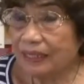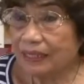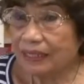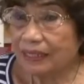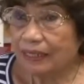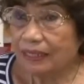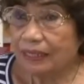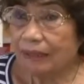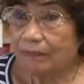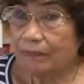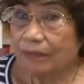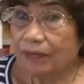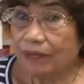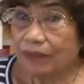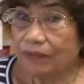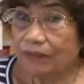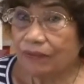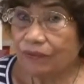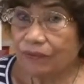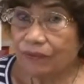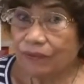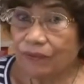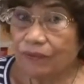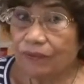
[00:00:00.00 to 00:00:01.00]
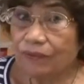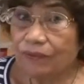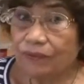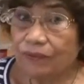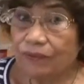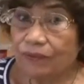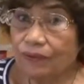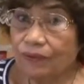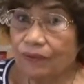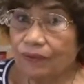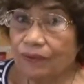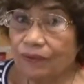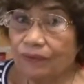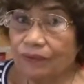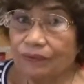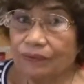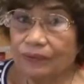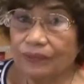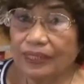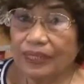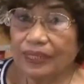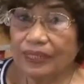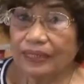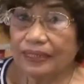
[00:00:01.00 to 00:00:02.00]
uh, about their
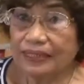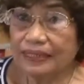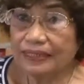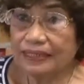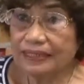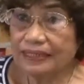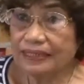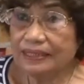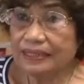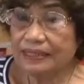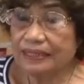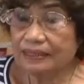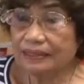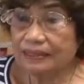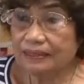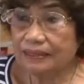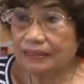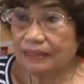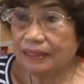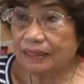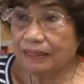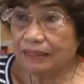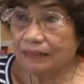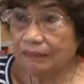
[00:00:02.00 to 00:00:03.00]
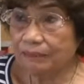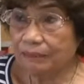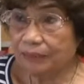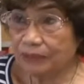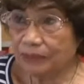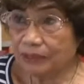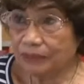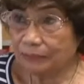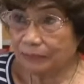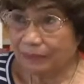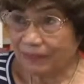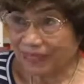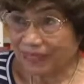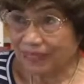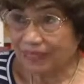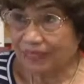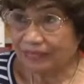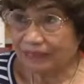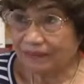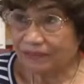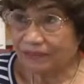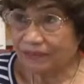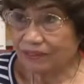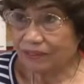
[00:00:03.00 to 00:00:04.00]
own ideas and
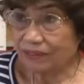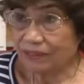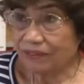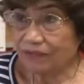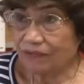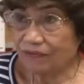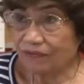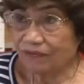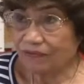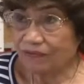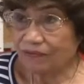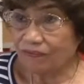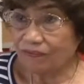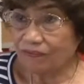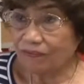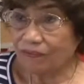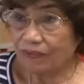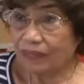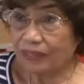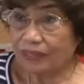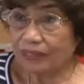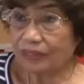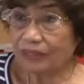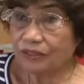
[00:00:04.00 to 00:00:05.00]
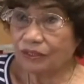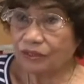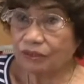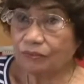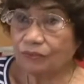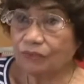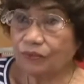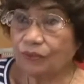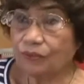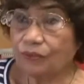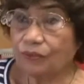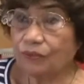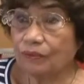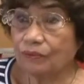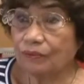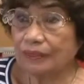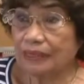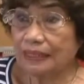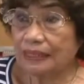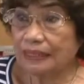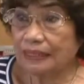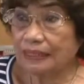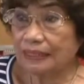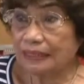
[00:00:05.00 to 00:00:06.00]
perspectives of what a Chamorro
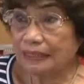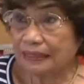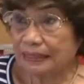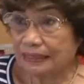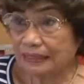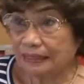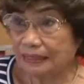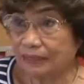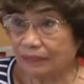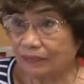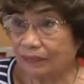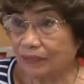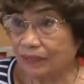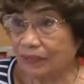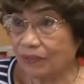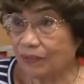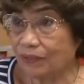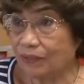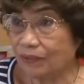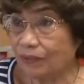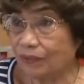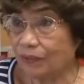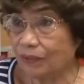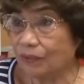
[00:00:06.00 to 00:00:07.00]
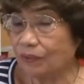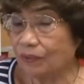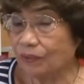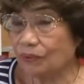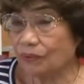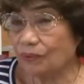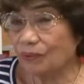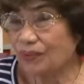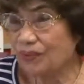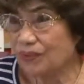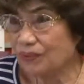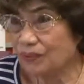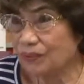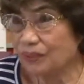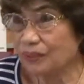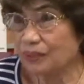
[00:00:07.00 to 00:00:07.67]
woman is, what their roles, what their